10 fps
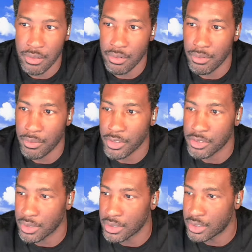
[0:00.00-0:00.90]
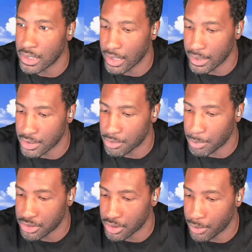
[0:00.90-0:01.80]
Well, first of all, let's decline this,
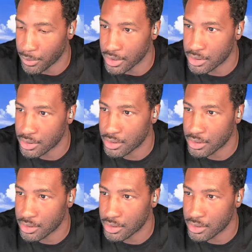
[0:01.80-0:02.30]
make sure that works.